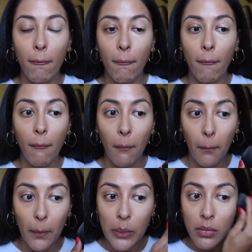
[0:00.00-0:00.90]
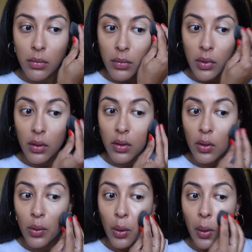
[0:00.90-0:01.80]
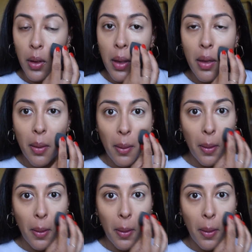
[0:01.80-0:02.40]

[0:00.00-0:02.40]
No one is speaking in this clip.